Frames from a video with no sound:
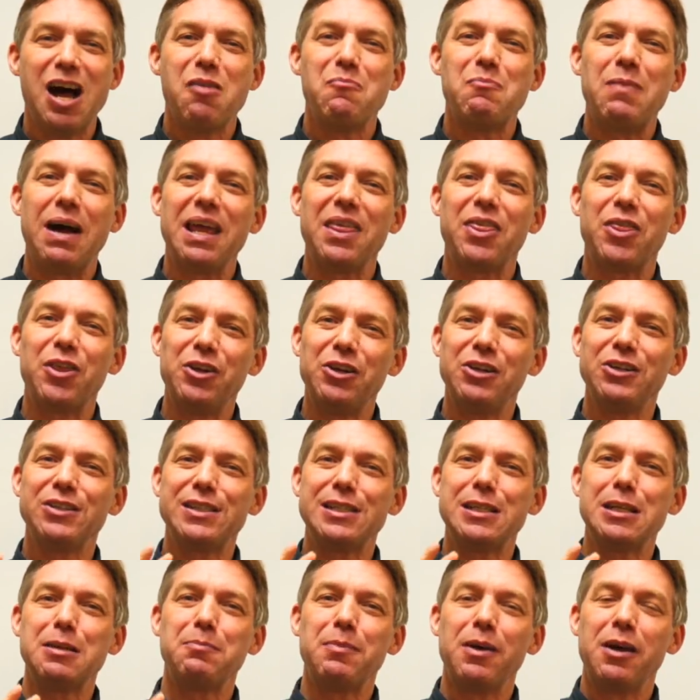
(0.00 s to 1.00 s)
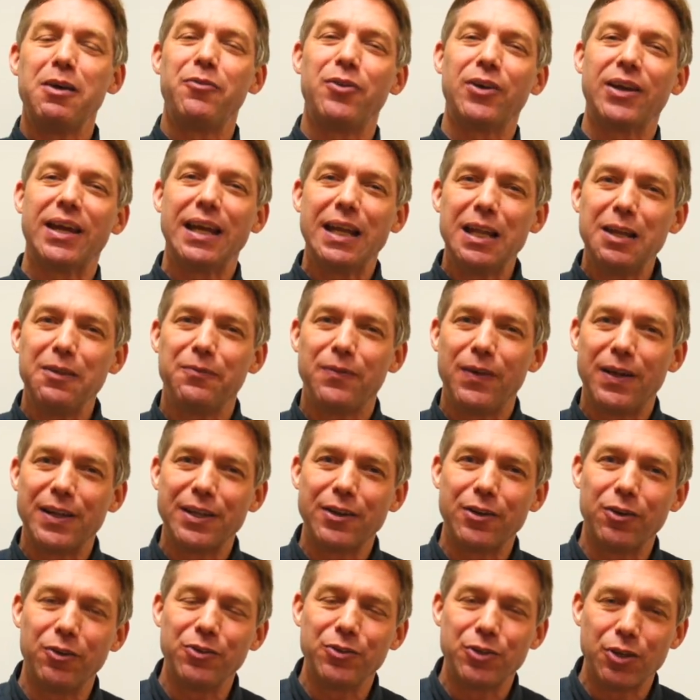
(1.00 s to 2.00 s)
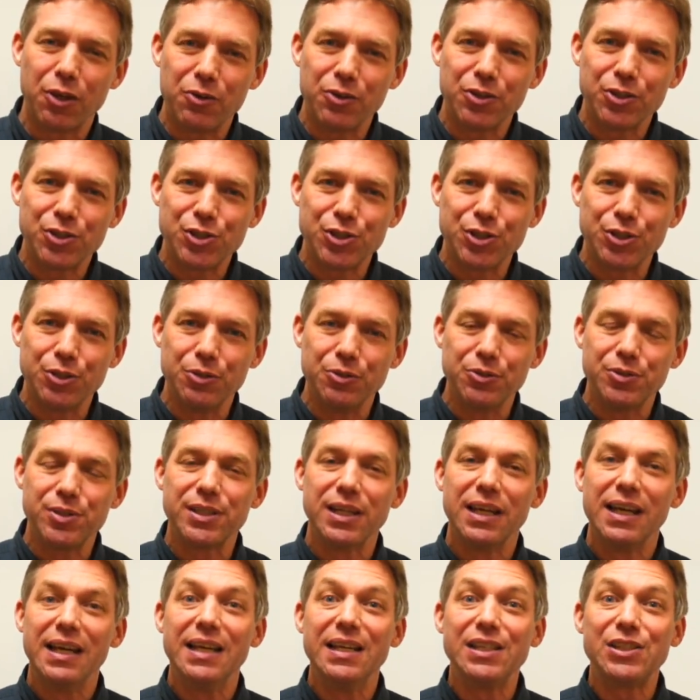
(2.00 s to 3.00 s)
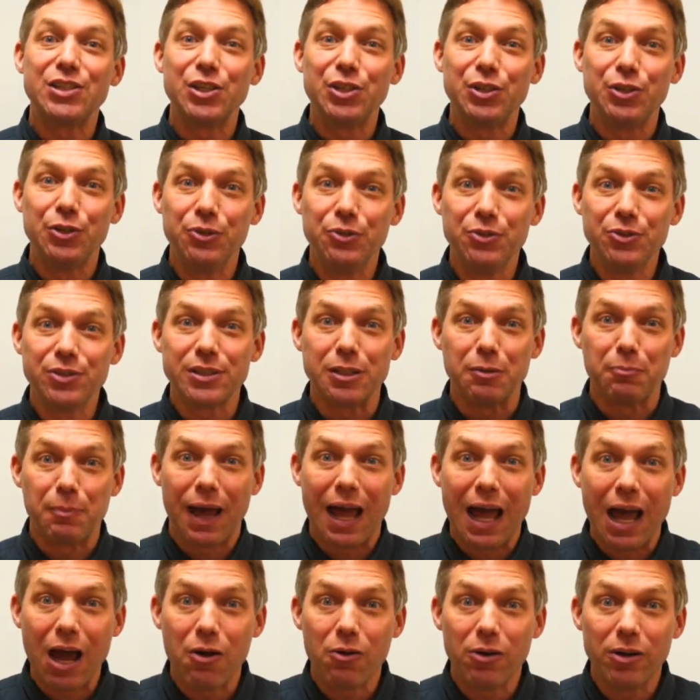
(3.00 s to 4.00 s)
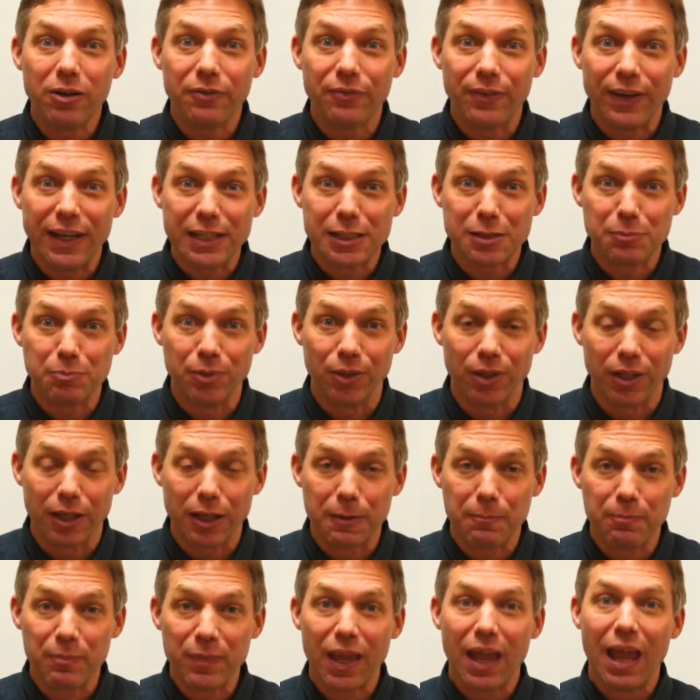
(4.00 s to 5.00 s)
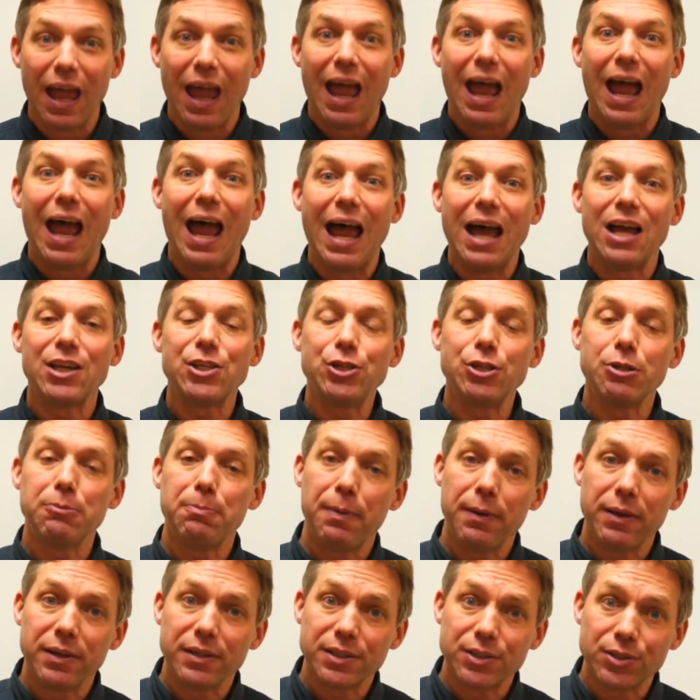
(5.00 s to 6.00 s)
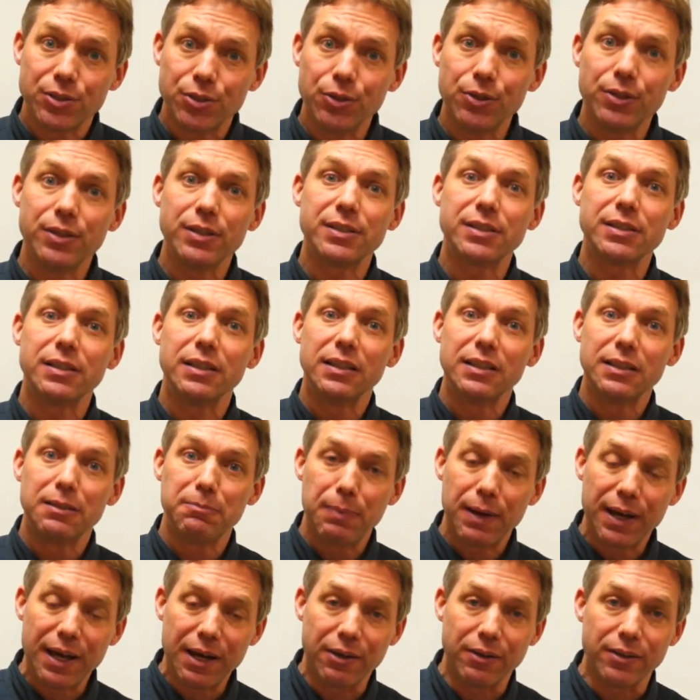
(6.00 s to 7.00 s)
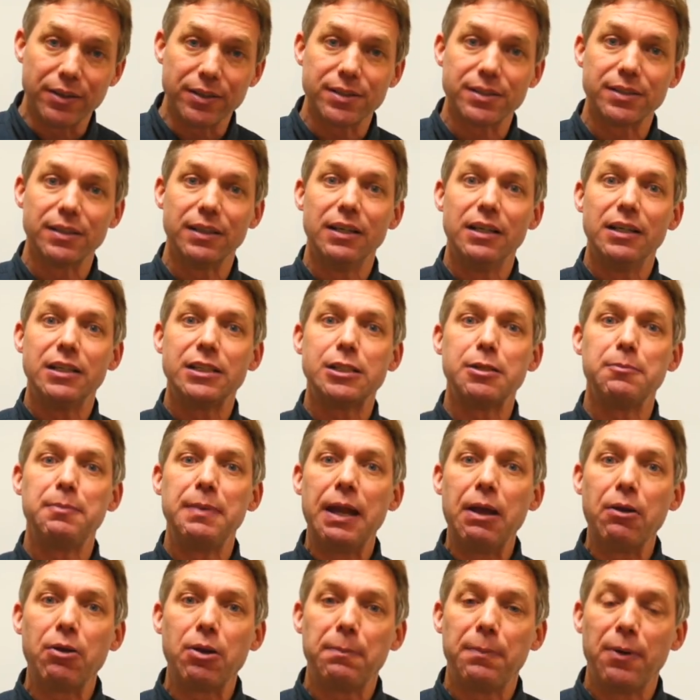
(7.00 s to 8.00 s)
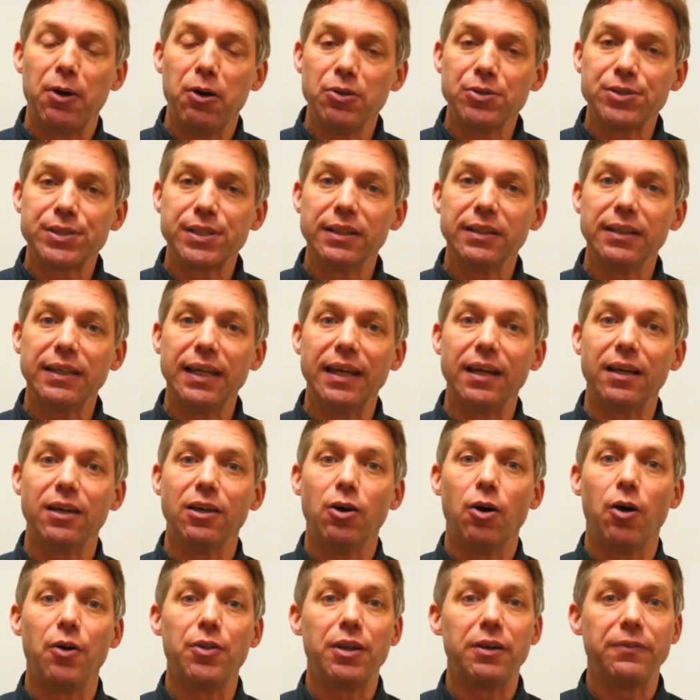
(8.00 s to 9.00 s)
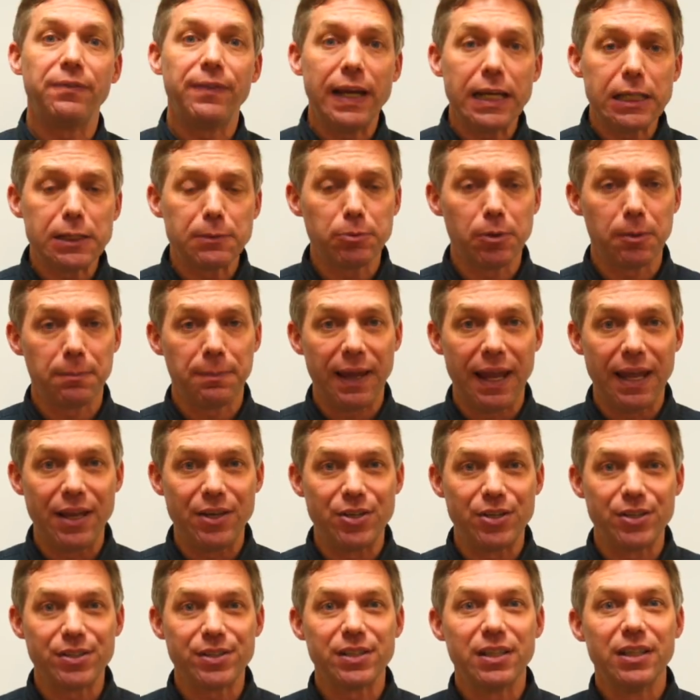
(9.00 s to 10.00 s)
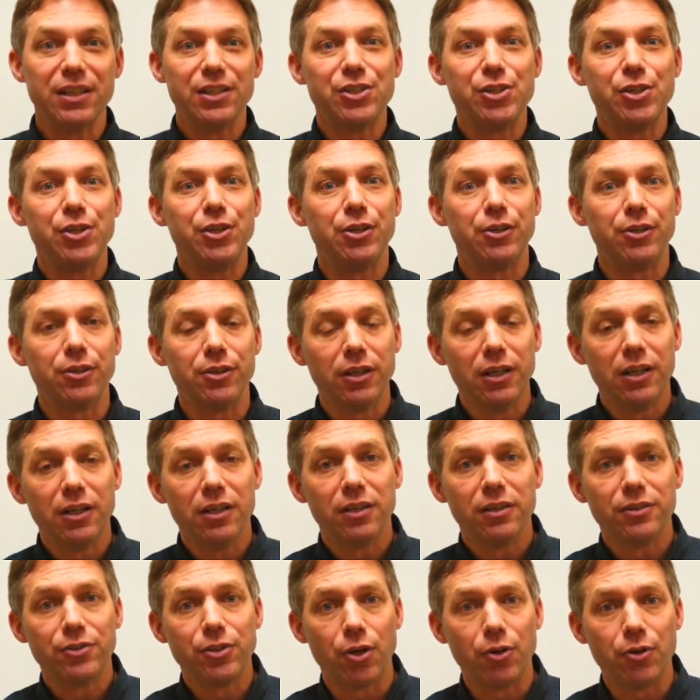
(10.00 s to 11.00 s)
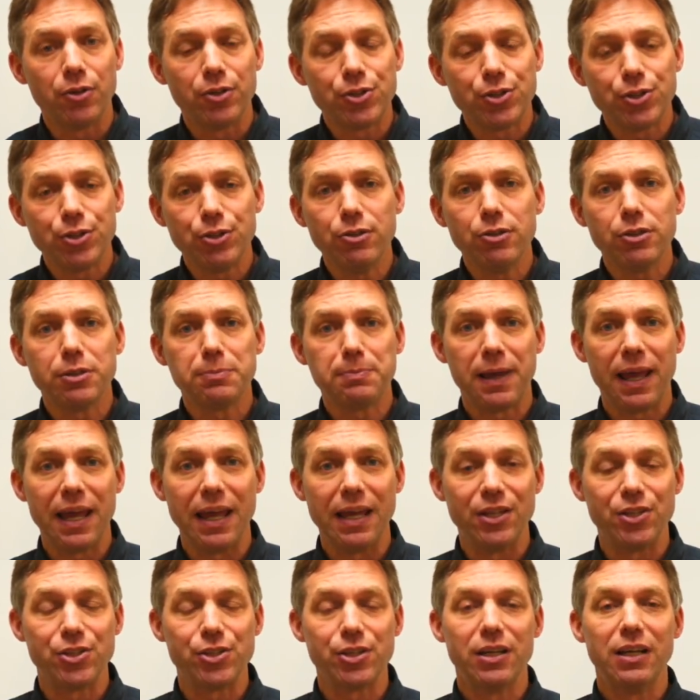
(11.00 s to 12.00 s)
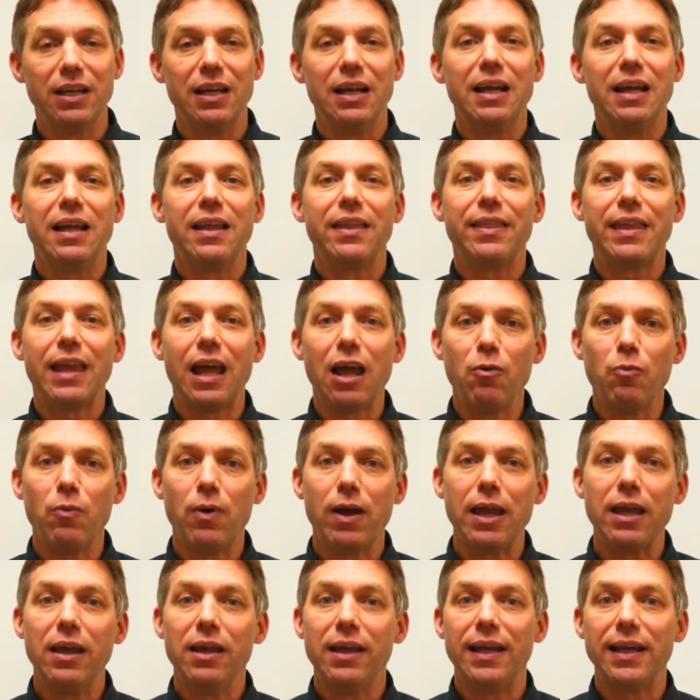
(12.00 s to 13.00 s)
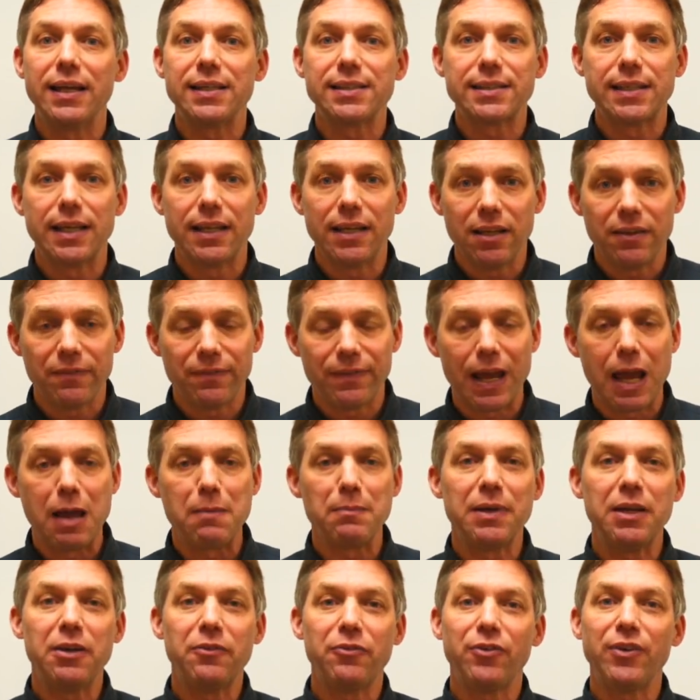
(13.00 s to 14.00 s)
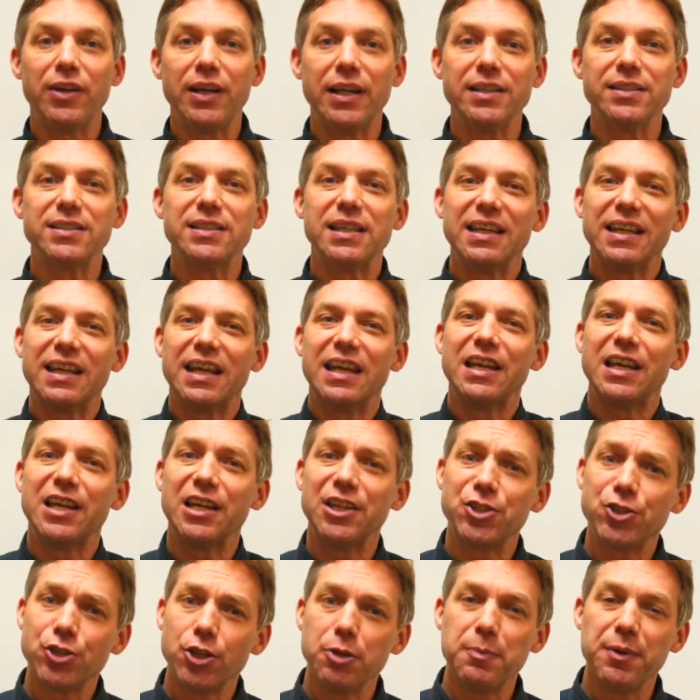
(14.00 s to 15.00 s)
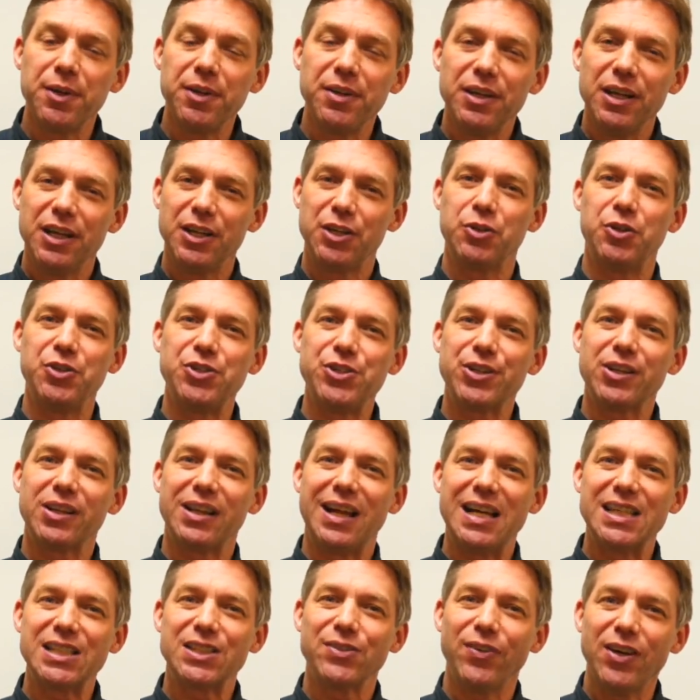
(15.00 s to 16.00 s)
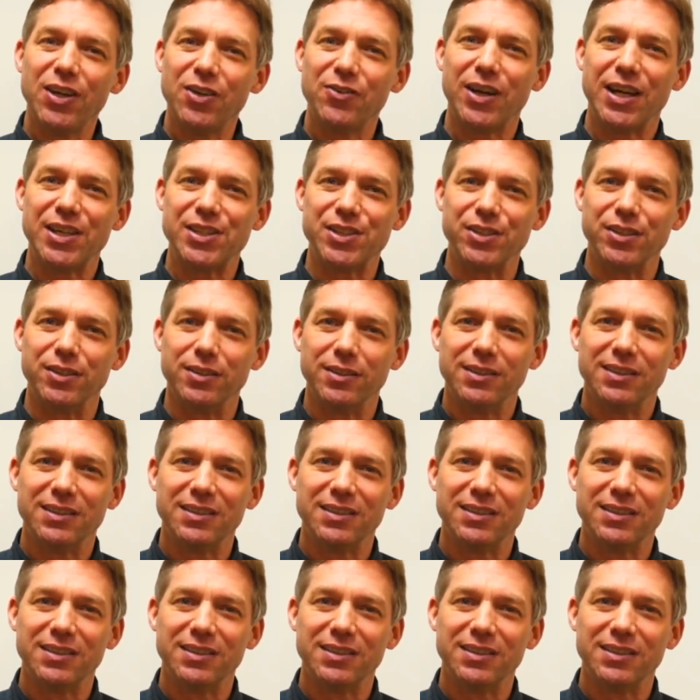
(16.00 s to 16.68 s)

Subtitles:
My third tip for getting funded on Donors Choose is to use the power of Facebook. Ask your students' parents to be able to post a link on their Facebook pages to your Donors Choose page. That way, extended family and friends can contribute towards your class fundraiser.